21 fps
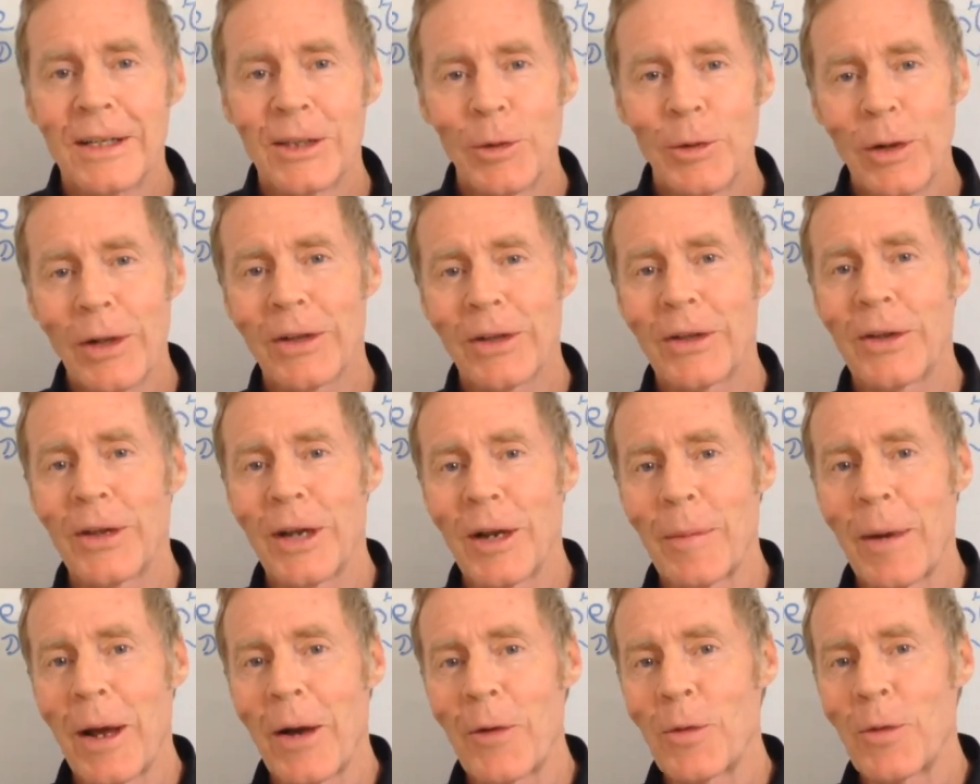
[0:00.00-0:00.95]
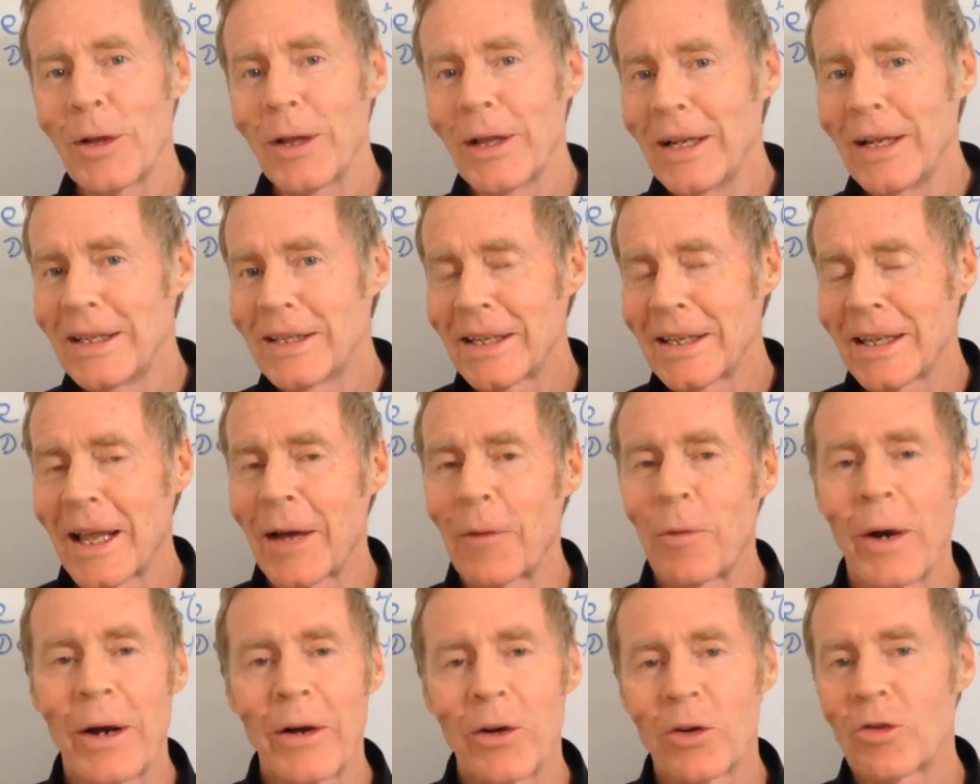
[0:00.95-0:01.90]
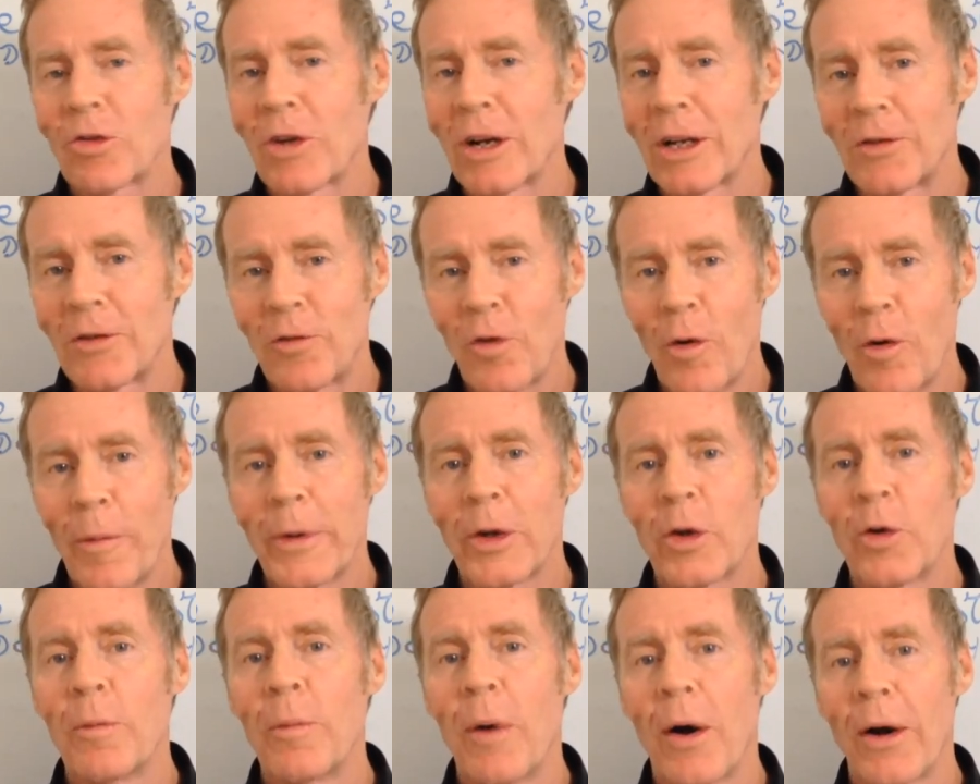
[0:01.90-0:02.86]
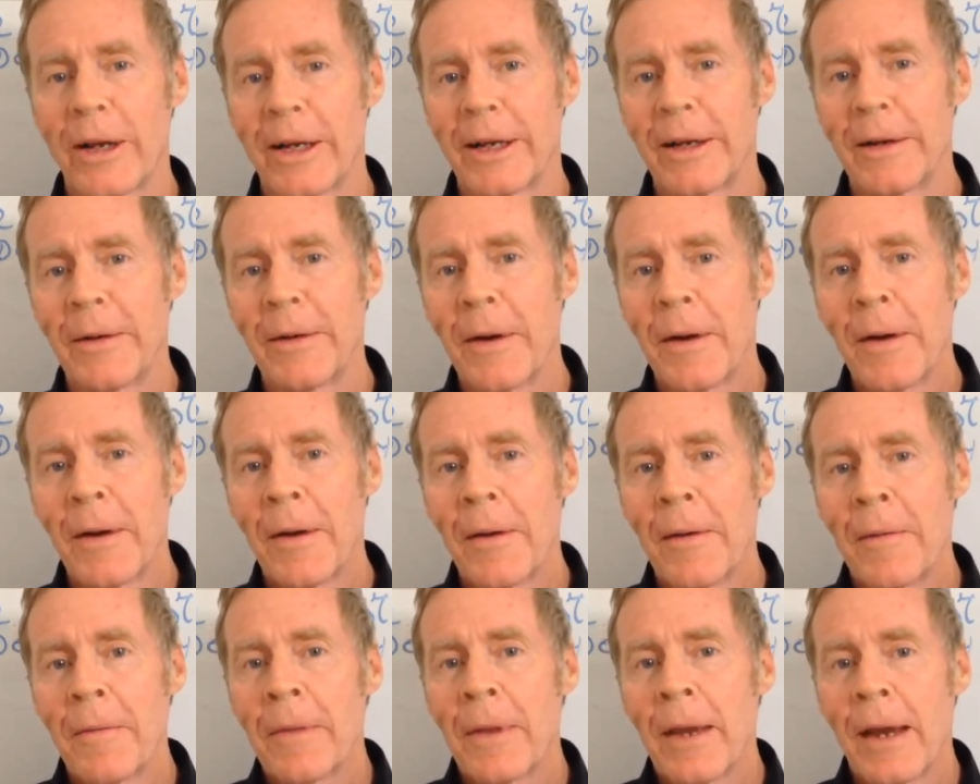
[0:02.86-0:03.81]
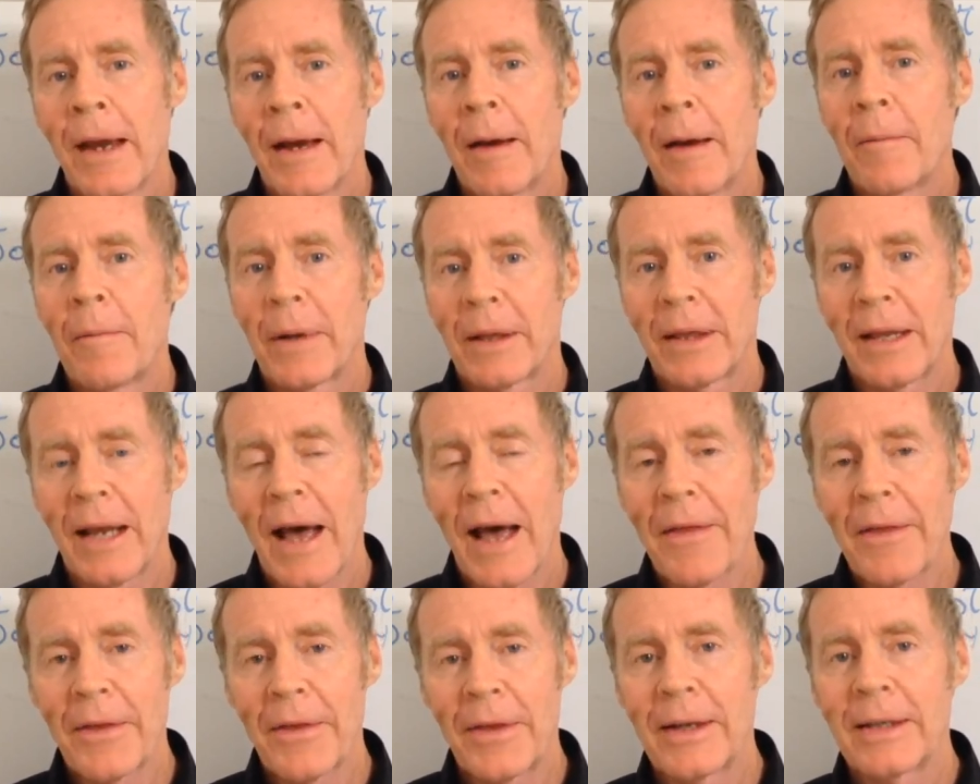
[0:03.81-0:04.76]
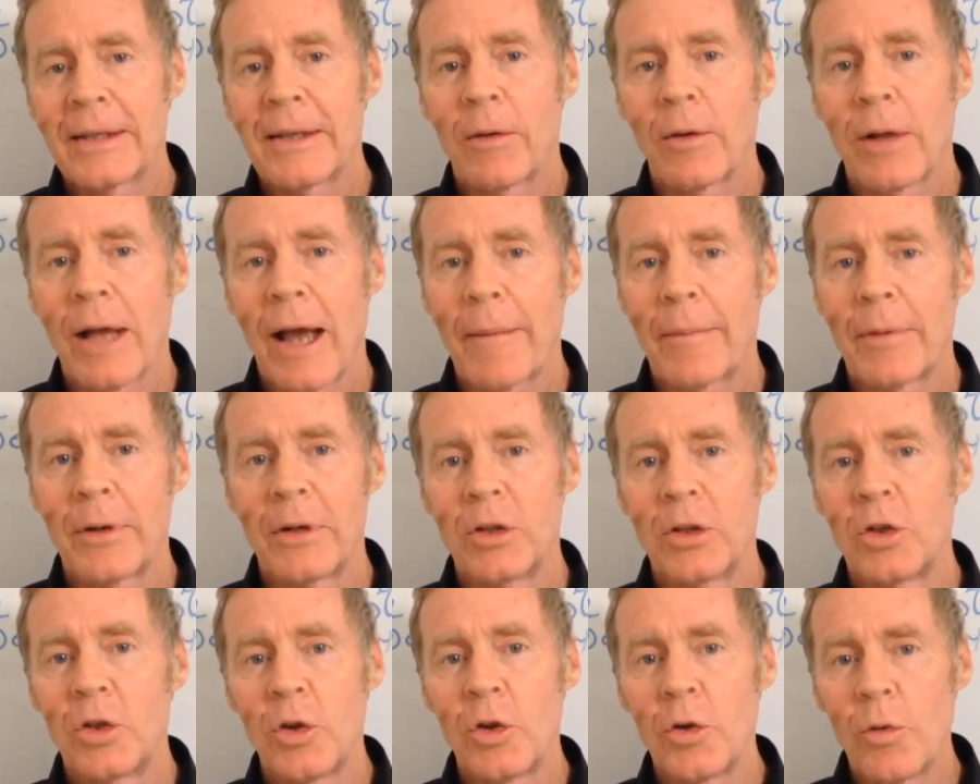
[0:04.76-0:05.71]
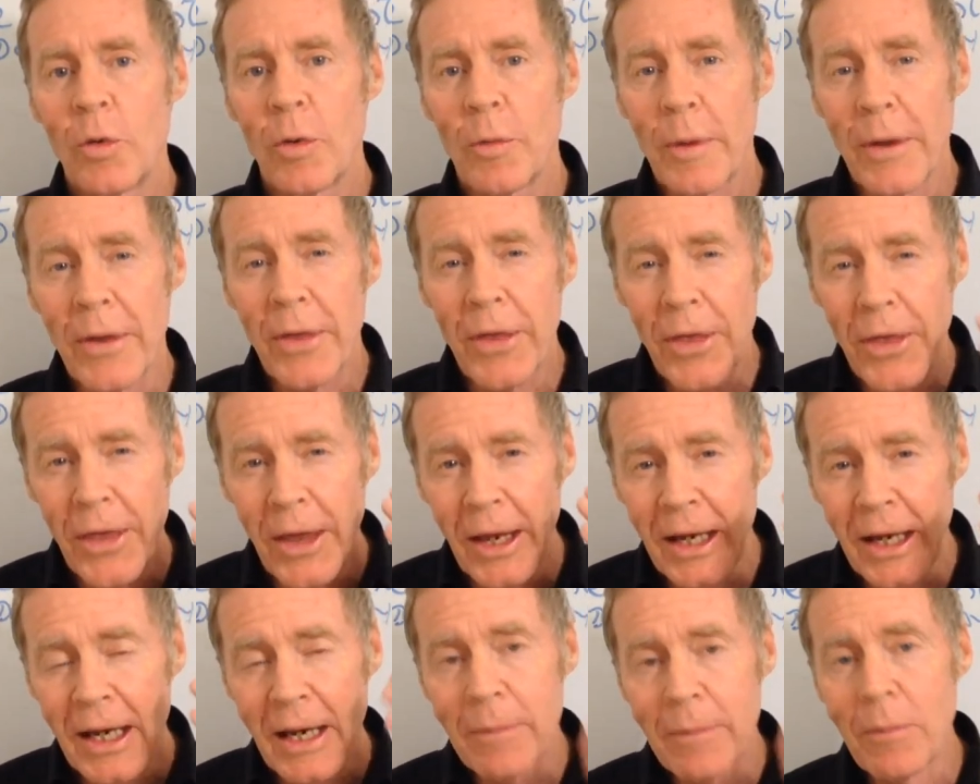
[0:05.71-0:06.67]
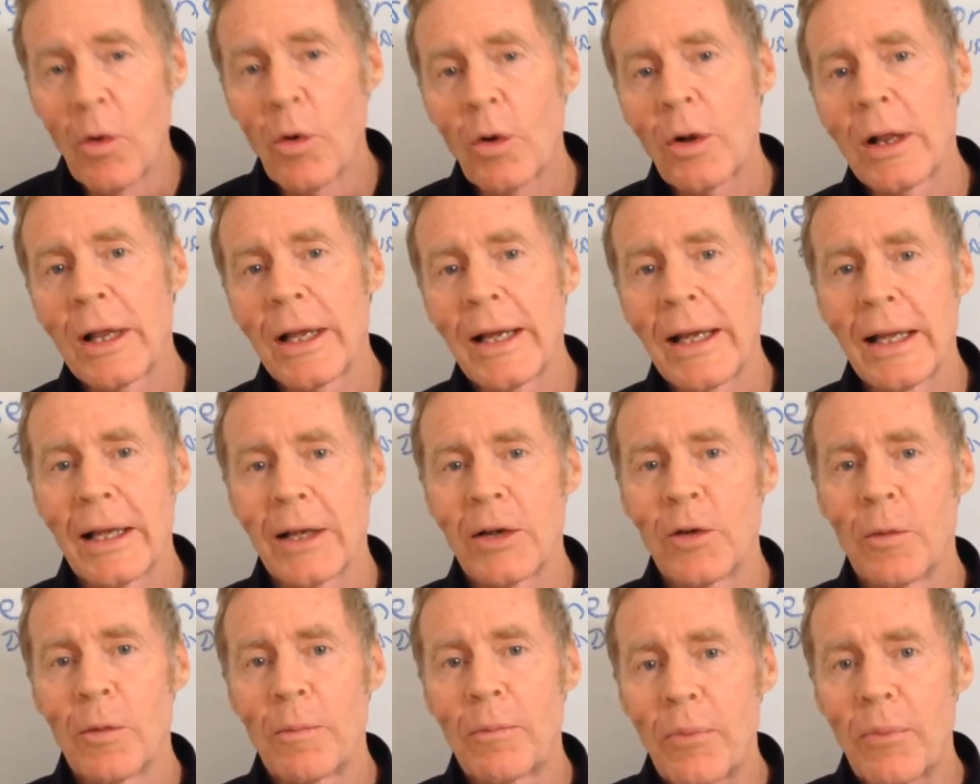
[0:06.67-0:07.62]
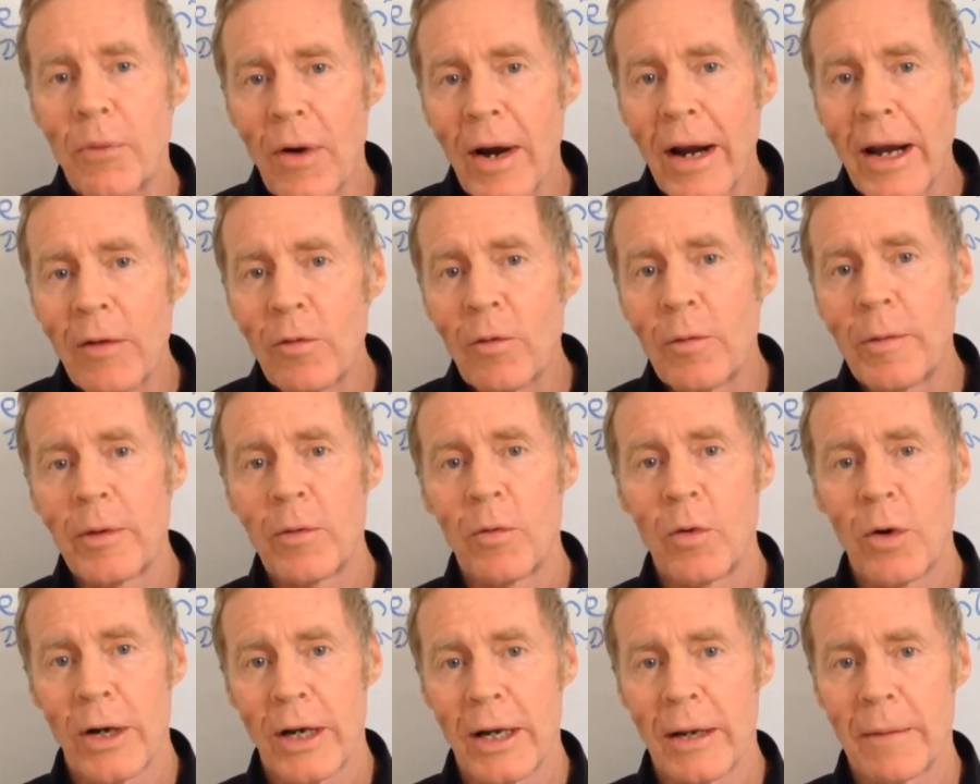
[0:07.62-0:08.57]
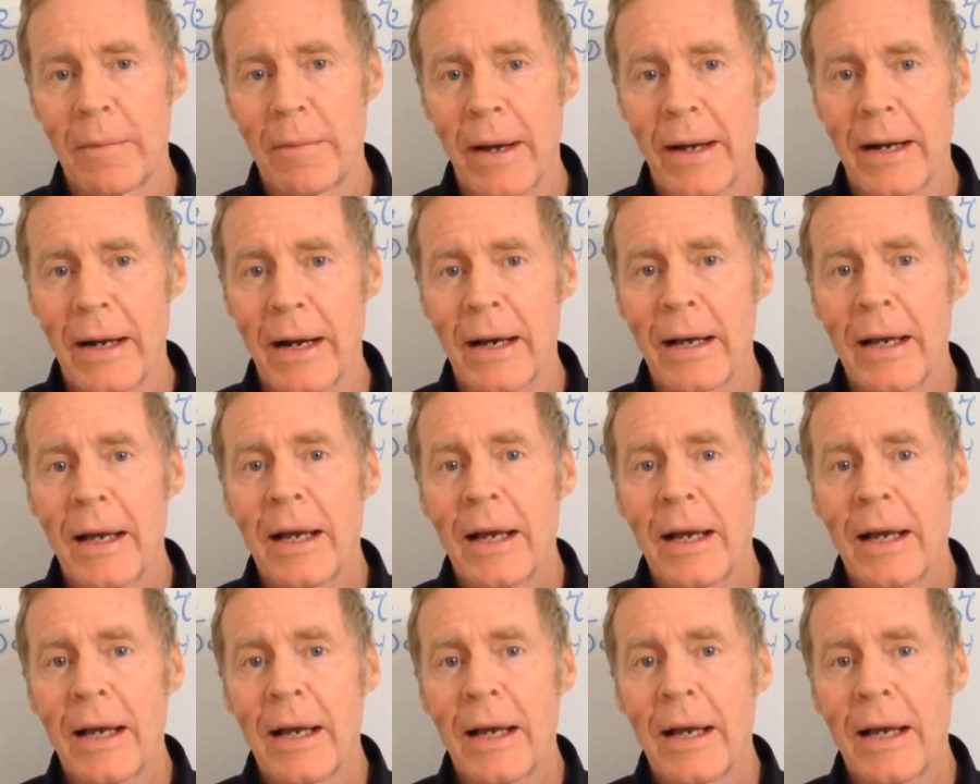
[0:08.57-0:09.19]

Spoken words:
So we like to think about releasing that weight or transforming your body. But the other things that will happen is you will be thinking more clearly. Your brain will be working better.